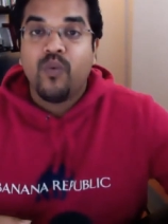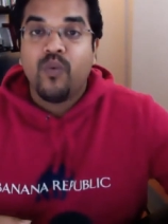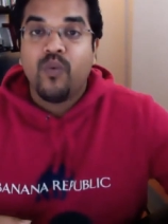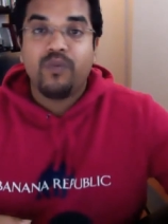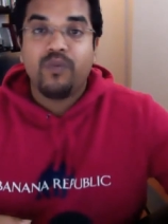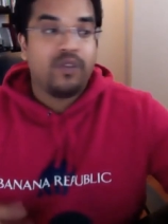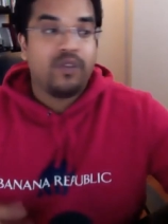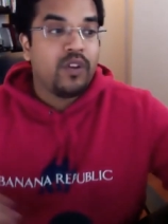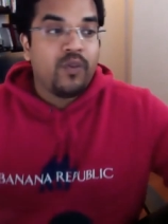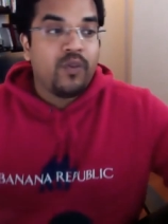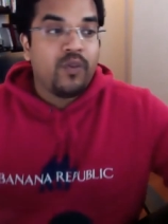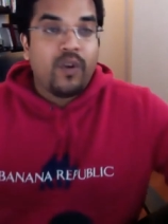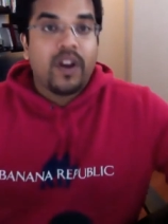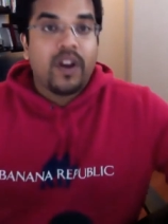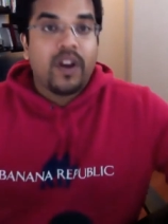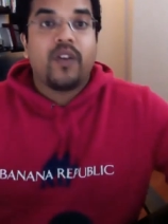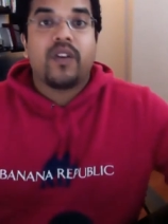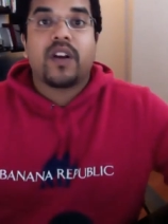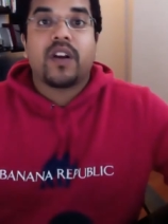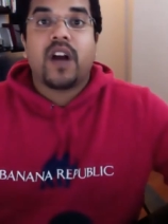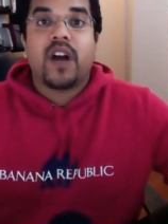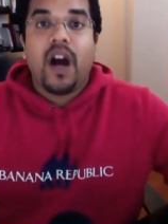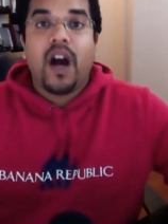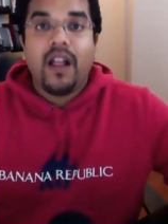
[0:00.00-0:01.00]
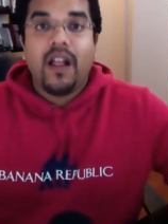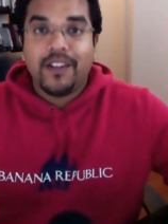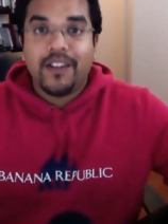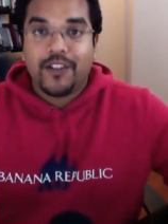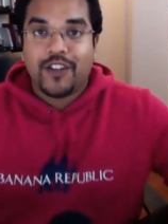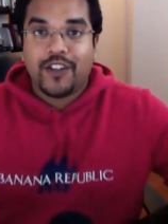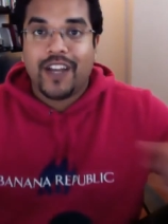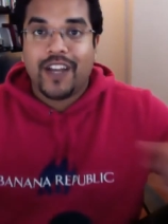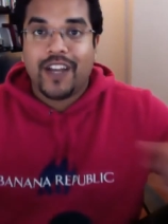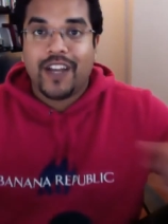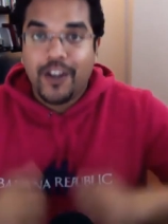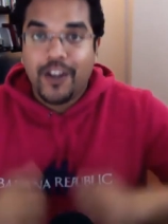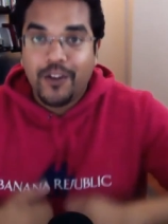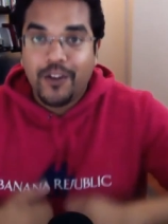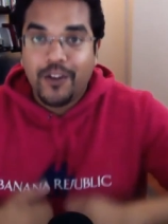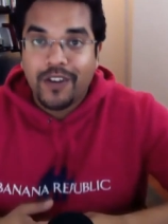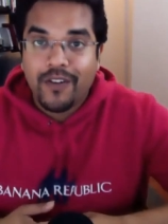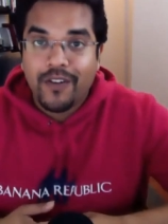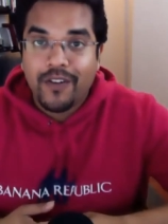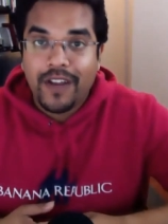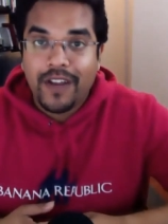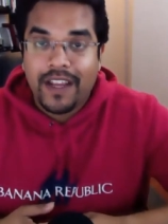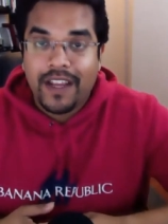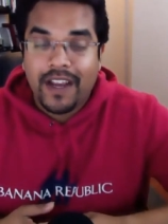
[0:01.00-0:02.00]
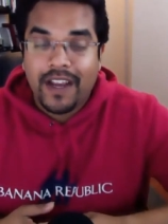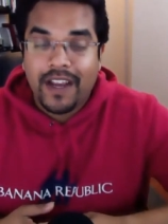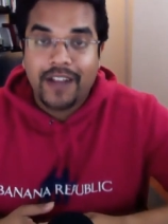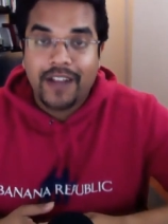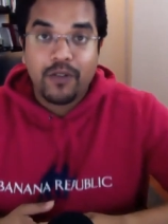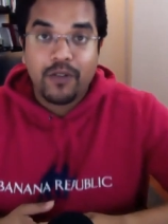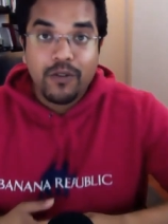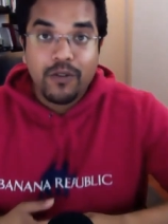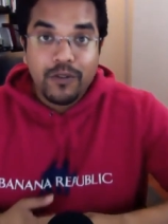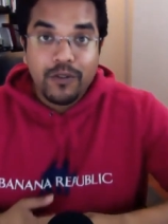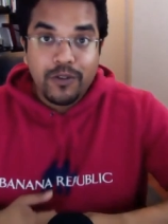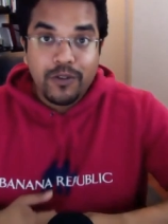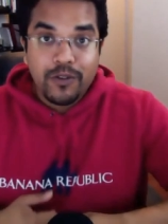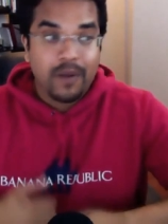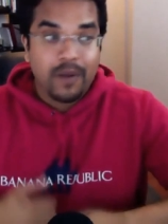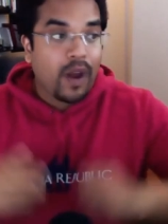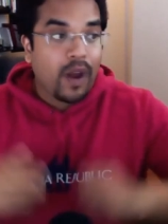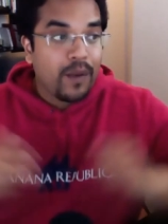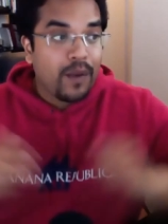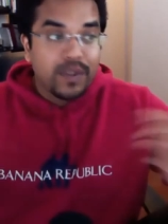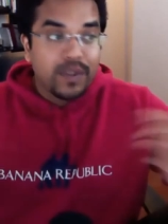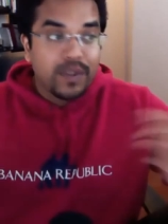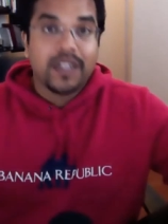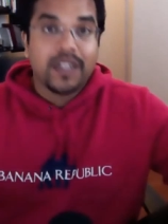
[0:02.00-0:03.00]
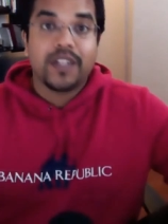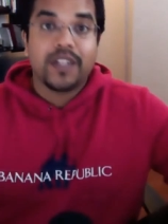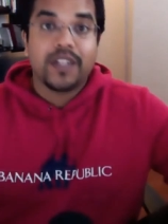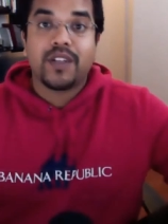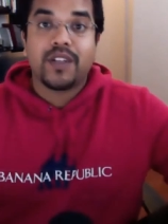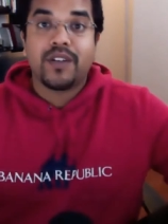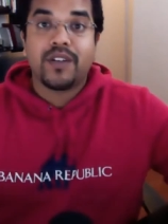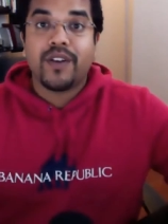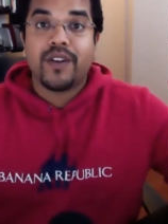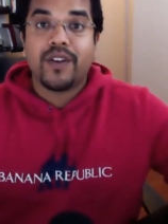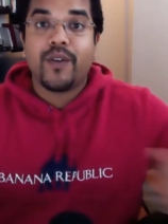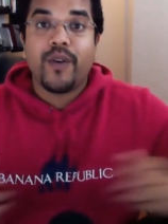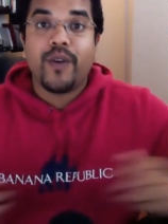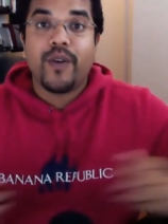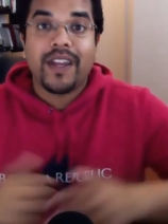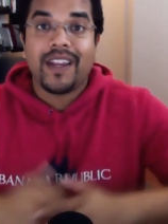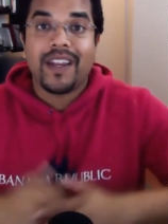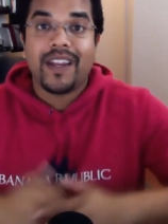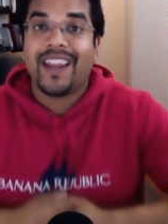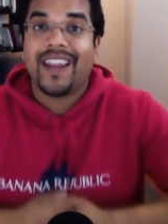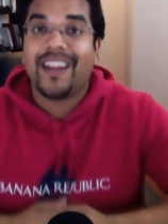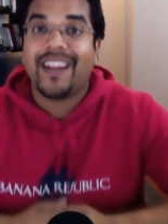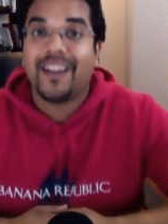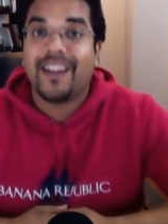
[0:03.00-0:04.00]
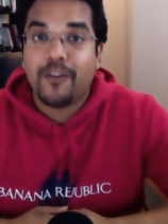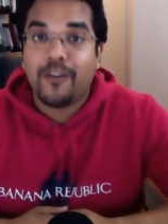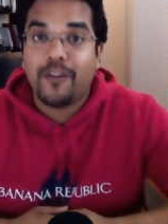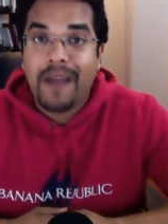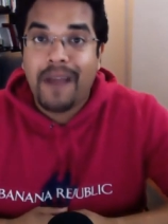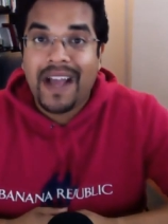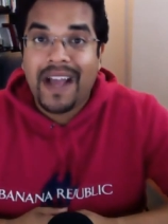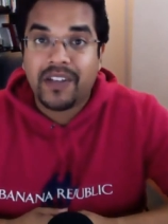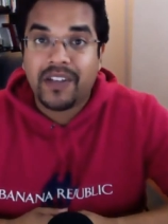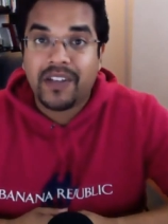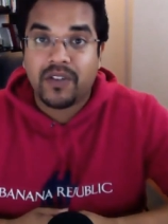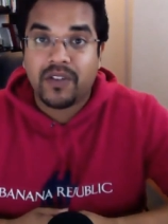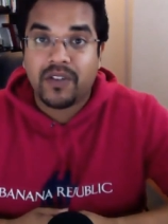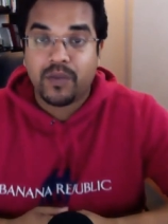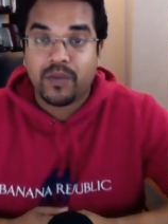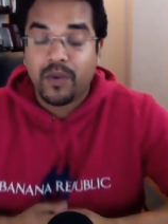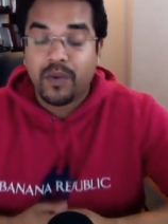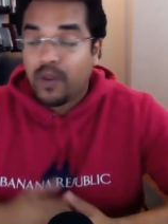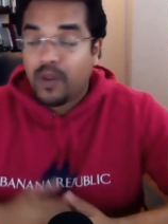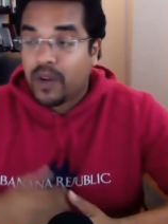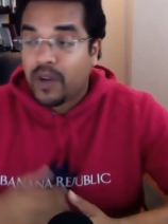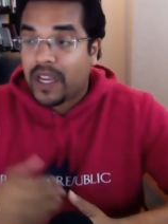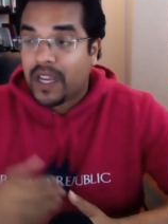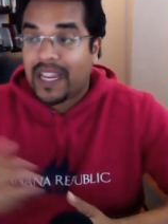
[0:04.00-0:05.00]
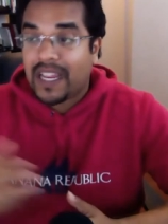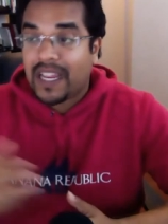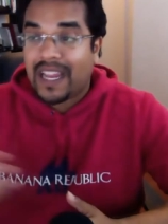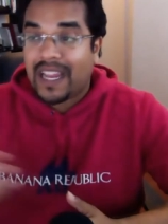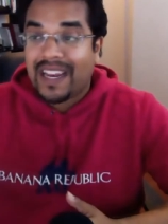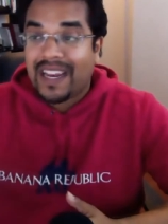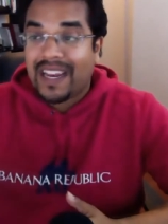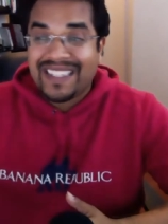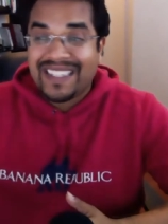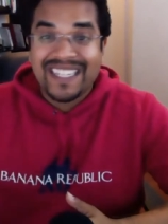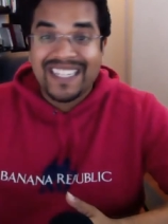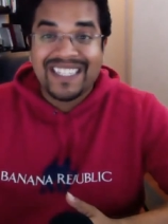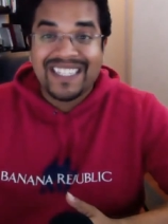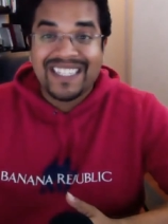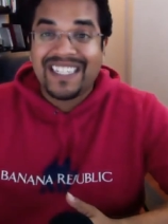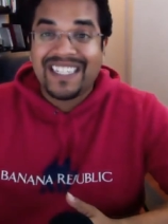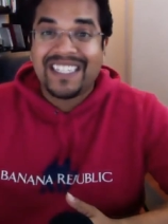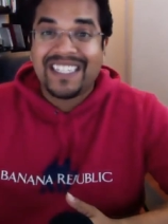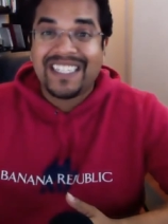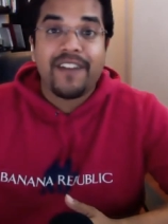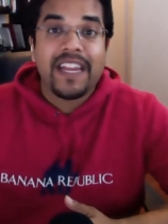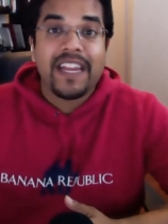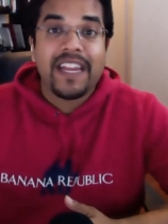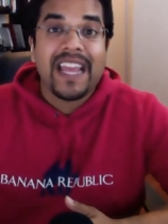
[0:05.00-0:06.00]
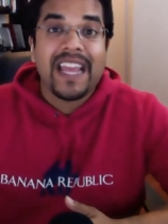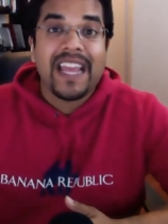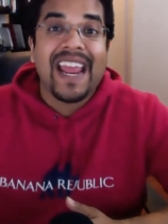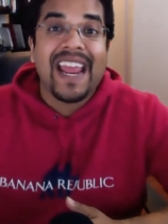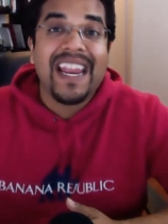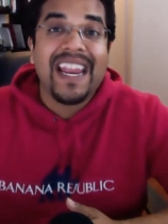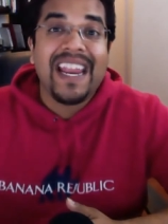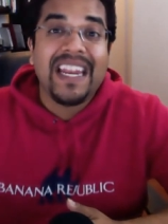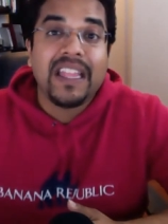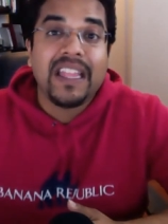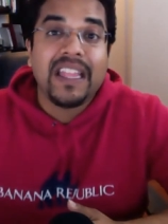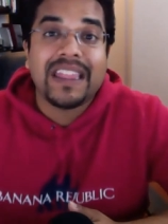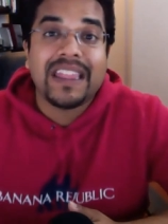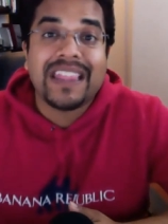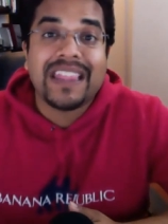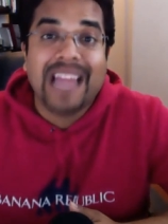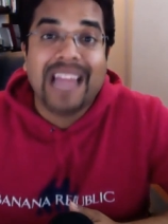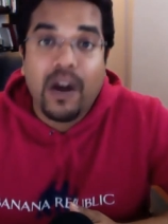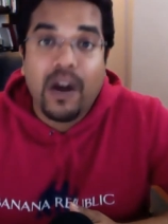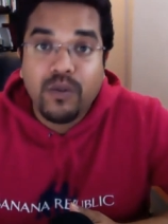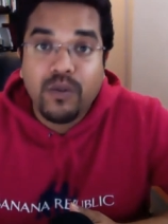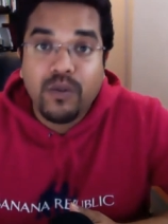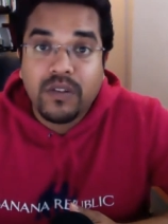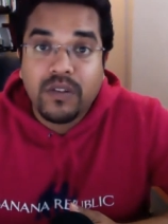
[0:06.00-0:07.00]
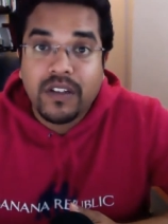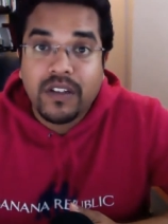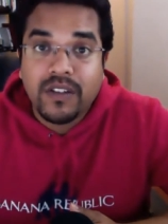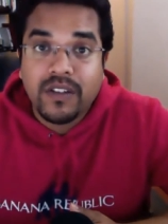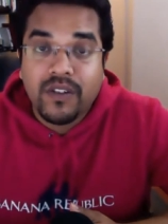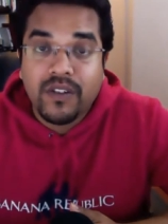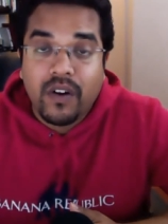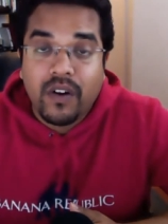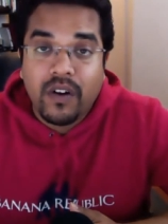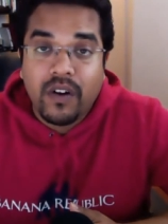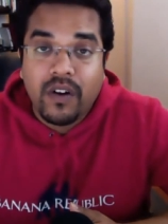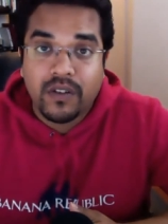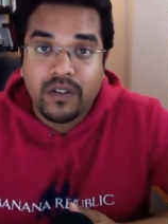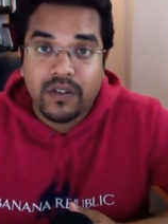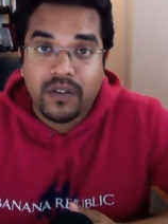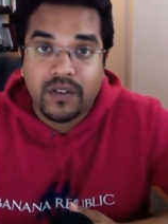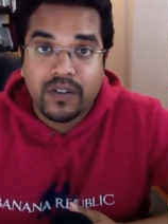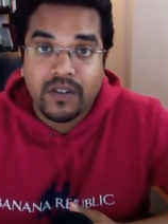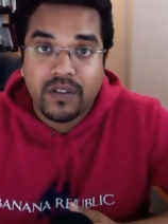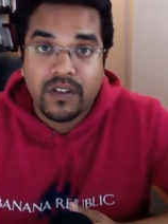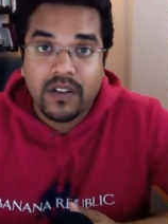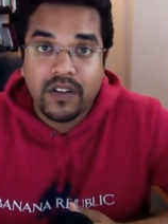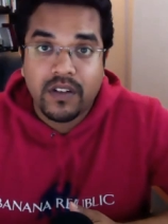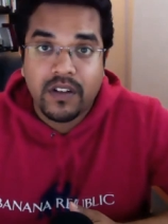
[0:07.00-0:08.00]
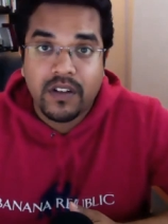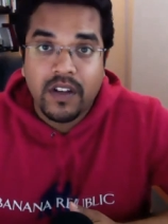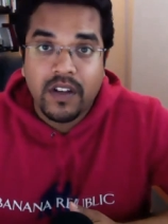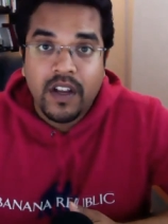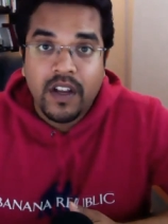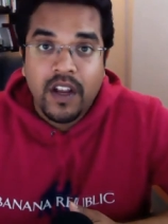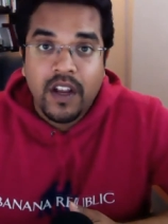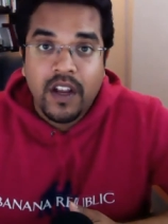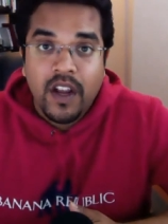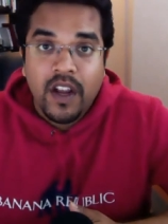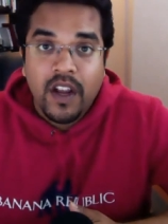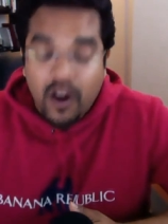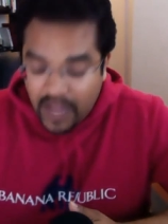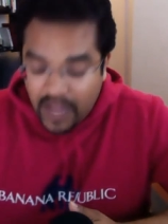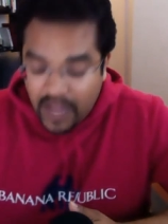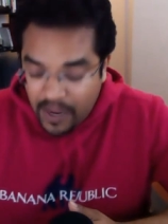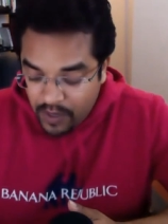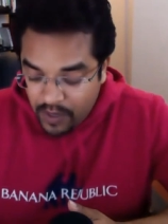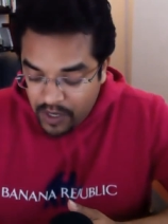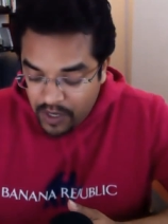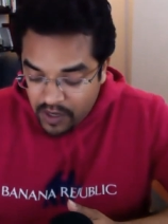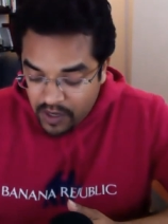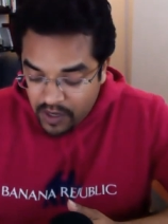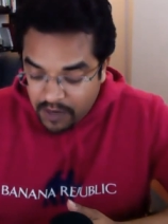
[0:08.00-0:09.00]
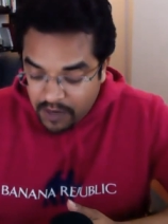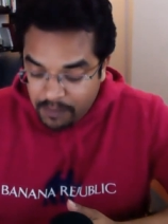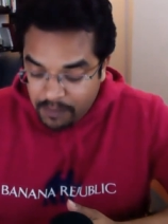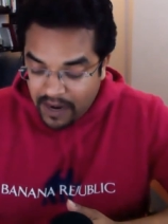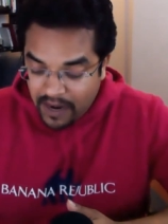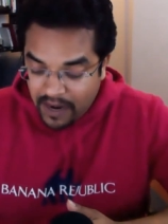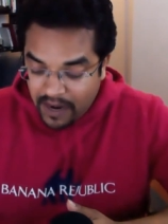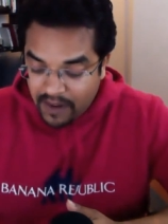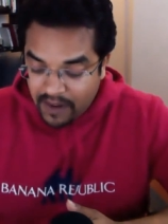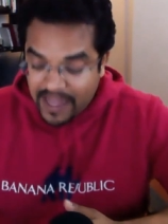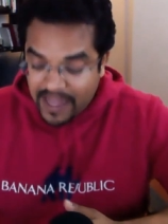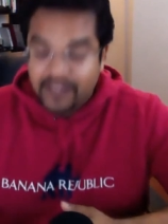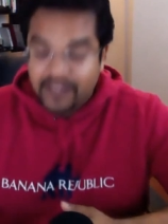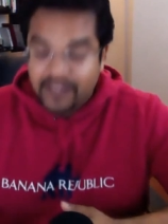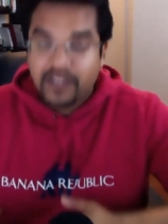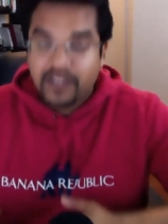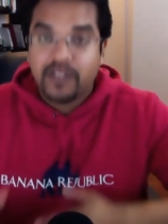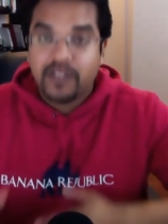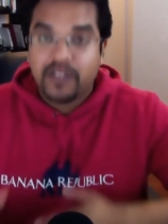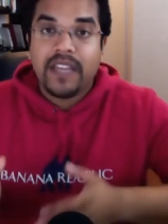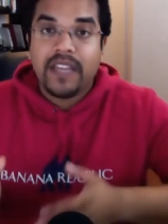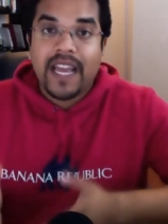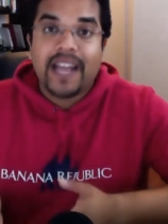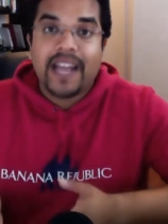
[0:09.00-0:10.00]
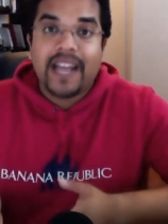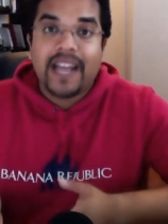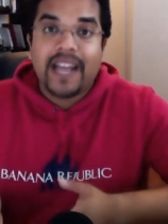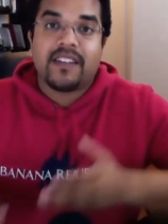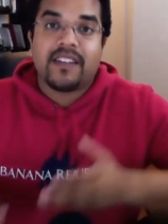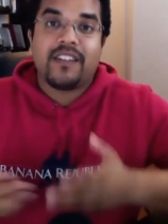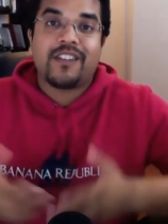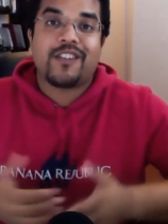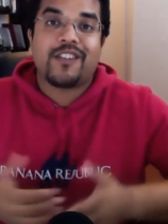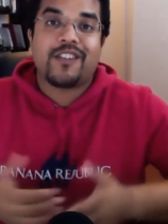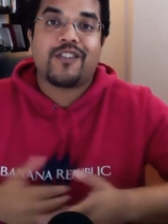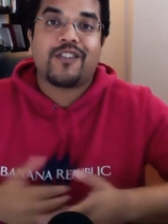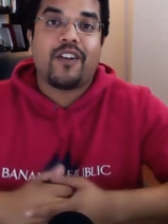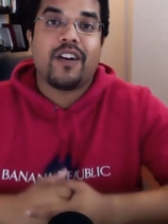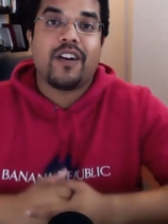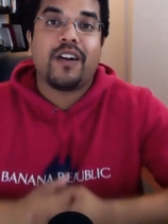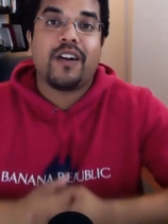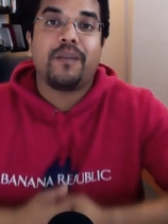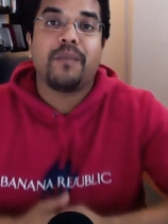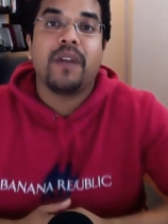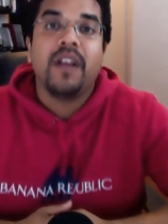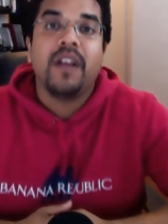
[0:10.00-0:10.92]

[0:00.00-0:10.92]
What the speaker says: You want to go to college, get a new degree. I told you, my wife was considering going and getting another master's. We're looking at $60,000, $70,000, $80,000. Okay, when you compare that to, yes, the startup